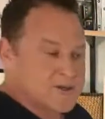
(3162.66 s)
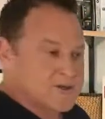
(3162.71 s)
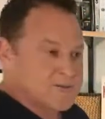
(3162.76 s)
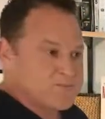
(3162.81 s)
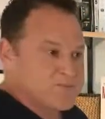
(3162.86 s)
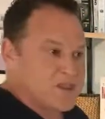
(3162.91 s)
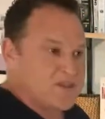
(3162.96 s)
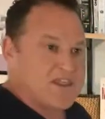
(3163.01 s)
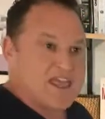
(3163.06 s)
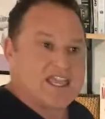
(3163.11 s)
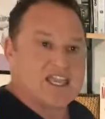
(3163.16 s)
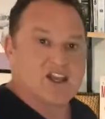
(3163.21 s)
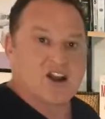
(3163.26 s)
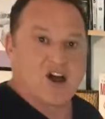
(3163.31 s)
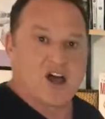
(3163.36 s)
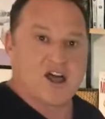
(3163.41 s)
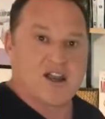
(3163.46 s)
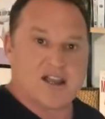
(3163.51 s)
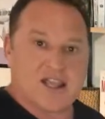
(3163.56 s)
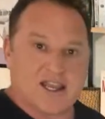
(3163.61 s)
and they get
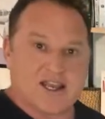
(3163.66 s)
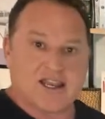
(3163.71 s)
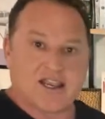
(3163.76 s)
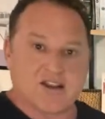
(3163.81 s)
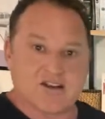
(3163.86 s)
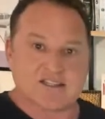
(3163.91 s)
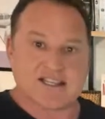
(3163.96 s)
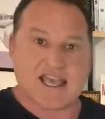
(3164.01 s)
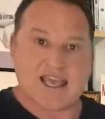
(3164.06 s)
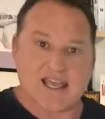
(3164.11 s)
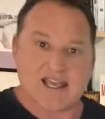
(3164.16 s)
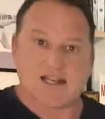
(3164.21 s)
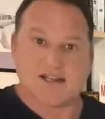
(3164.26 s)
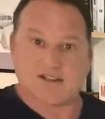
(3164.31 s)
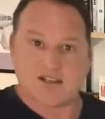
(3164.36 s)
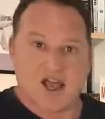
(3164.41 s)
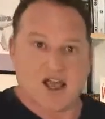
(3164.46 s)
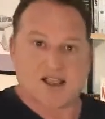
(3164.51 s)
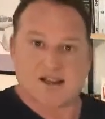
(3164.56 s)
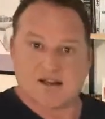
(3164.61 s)
on, and here's Ed
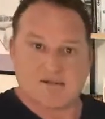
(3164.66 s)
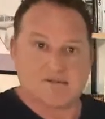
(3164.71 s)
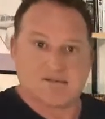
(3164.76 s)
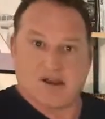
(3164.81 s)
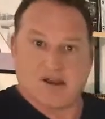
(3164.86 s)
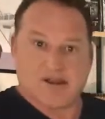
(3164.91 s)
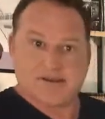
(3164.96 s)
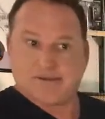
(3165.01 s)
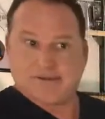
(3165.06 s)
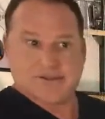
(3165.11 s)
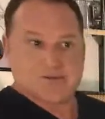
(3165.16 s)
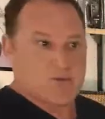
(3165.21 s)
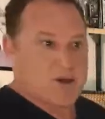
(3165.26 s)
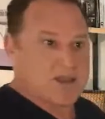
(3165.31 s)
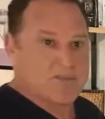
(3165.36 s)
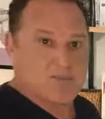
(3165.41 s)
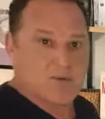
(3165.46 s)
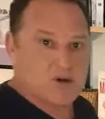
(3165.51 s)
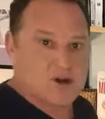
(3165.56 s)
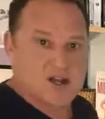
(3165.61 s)
talking onto his
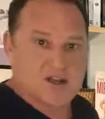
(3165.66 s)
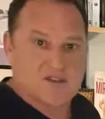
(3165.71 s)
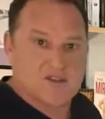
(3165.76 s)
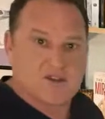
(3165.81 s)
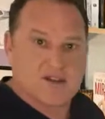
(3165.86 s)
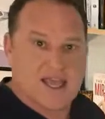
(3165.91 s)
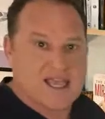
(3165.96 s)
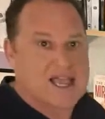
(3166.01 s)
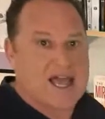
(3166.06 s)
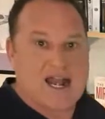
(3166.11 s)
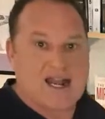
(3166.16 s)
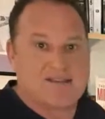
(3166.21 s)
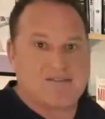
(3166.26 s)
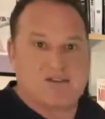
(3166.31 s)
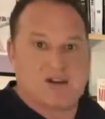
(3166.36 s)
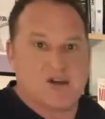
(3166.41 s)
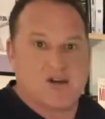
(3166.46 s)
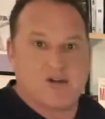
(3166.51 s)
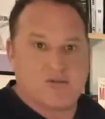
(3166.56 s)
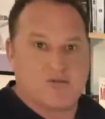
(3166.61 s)
whiteboard, and they're like, I don't even
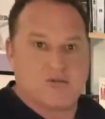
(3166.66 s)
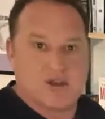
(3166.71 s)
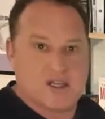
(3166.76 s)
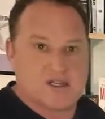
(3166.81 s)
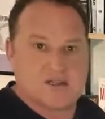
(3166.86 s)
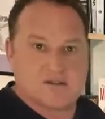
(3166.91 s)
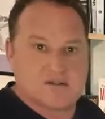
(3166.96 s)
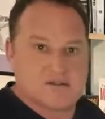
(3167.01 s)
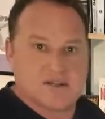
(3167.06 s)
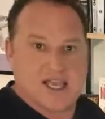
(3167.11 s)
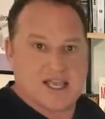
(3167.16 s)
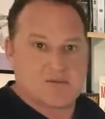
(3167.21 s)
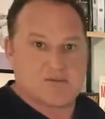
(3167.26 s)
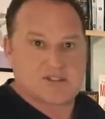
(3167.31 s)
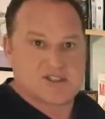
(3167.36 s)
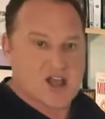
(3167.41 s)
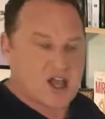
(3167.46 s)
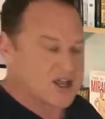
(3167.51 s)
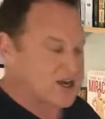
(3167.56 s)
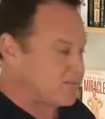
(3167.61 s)
know what Ed was
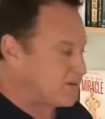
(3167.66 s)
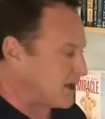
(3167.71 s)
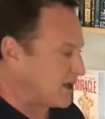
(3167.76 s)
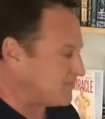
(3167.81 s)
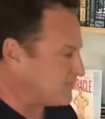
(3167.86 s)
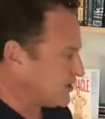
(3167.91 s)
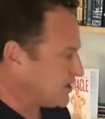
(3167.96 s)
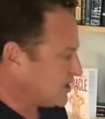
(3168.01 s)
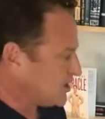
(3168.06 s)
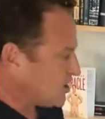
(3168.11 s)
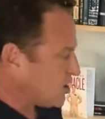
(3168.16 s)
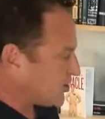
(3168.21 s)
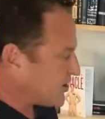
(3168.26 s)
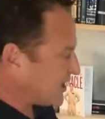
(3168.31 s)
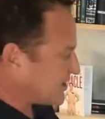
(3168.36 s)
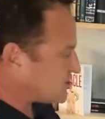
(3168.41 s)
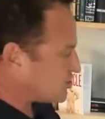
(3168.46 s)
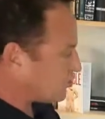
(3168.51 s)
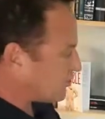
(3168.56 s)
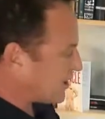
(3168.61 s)
talking about. Okay,
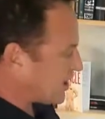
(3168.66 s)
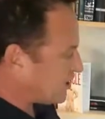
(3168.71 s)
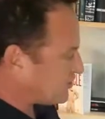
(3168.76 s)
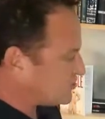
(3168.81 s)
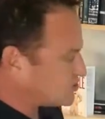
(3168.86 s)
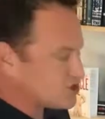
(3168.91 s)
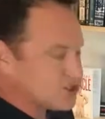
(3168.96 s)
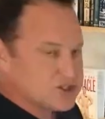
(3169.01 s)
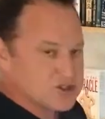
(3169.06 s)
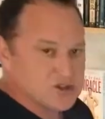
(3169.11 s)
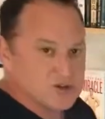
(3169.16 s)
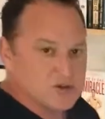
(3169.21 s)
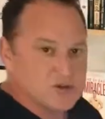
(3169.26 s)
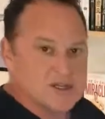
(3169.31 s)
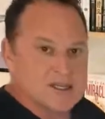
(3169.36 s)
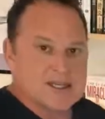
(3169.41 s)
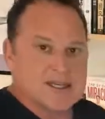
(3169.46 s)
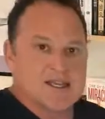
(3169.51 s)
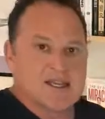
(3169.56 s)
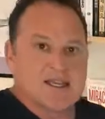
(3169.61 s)
so what I'll do
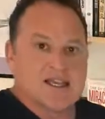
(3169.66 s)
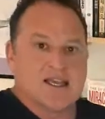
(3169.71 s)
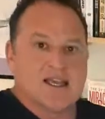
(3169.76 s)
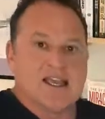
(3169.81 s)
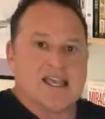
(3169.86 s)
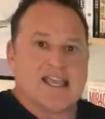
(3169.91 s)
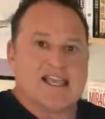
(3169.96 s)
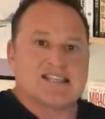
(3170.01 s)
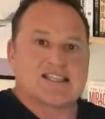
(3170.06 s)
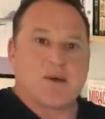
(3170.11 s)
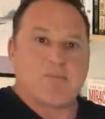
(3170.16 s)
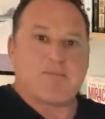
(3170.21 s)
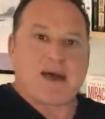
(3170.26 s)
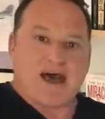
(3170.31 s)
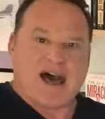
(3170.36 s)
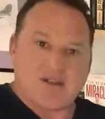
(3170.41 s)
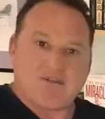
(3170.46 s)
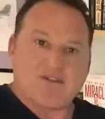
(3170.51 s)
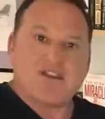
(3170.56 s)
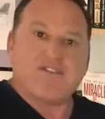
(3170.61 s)
is
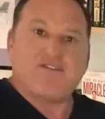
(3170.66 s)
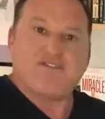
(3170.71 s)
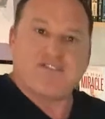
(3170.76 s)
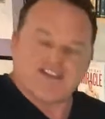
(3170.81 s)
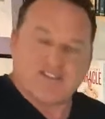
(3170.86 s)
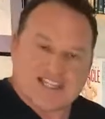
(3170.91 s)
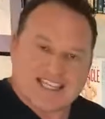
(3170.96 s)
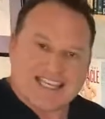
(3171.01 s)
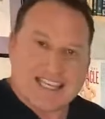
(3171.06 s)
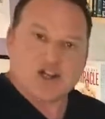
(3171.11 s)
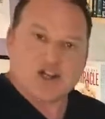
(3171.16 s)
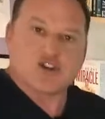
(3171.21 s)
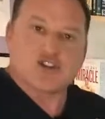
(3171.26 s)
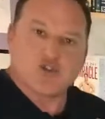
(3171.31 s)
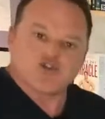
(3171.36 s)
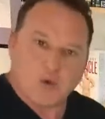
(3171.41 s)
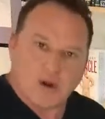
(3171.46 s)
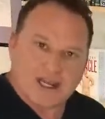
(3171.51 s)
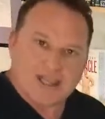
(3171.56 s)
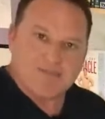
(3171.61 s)
about every 15 or
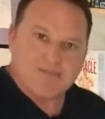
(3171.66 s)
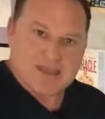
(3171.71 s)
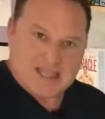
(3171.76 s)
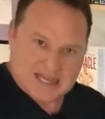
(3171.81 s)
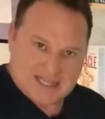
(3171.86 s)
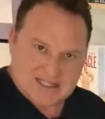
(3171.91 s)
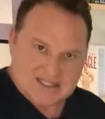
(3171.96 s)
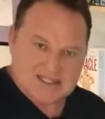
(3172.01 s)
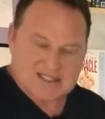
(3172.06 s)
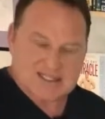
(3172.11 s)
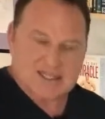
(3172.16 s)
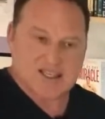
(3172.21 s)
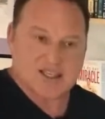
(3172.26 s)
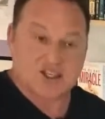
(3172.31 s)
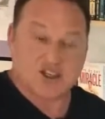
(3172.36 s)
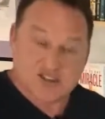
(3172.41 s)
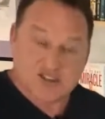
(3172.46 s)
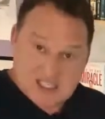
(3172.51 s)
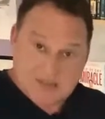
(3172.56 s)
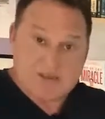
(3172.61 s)
20 minutes,
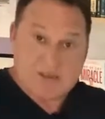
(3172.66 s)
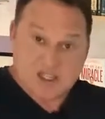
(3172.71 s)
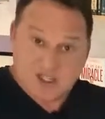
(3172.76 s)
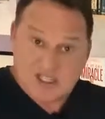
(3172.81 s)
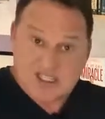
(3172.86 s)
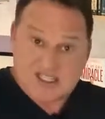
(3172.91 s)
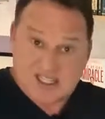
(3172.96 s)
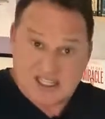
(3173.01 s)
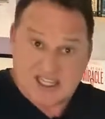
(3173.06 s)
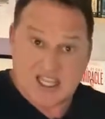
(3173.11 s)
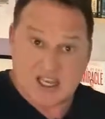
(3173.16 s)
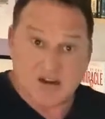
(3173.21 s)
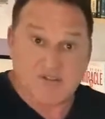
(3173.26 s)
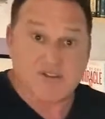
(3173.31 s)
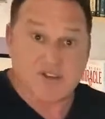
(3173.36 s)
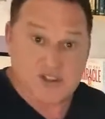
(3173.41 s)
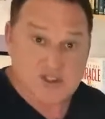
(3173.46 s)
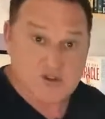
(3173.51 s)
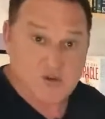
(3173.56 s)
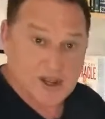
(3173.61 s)
you'll see me do this in the
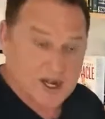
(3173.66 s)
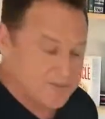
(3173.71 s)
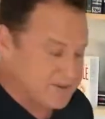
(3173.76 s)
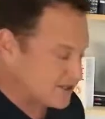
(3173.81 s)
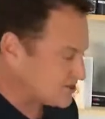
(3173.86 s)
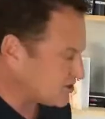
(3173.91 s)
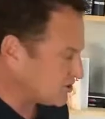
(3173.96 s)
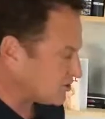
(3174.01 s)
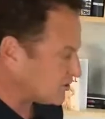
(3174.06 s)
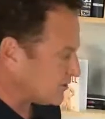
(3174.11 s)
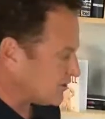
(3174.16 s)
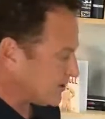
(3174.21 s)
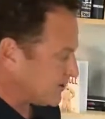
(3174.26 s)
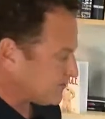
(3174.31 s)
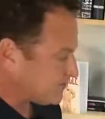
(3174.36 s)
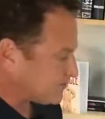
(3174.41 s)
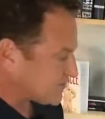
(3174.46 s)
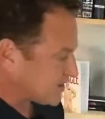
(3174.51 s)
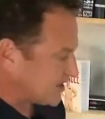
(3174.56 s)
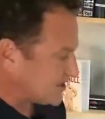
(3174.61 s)
interviews quite a bit too,
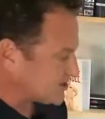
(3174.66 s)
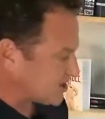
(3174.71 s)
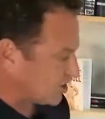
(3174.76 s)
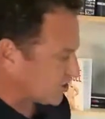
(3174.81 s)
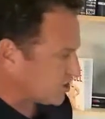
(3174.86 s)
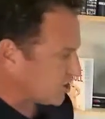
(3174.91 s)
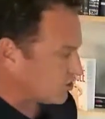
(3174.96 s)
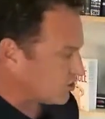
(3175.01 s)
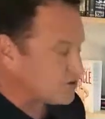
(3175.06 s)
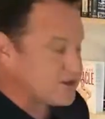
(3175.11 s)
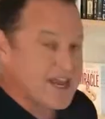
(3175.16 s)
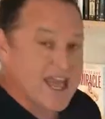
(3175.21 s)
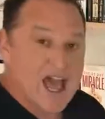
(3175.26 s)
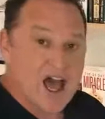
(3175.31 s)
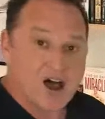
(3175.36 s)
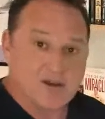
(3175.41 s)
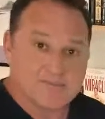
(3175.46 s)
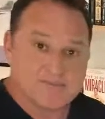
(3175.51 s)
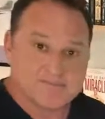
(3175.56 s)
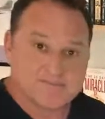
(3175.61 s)
is I'll go, now,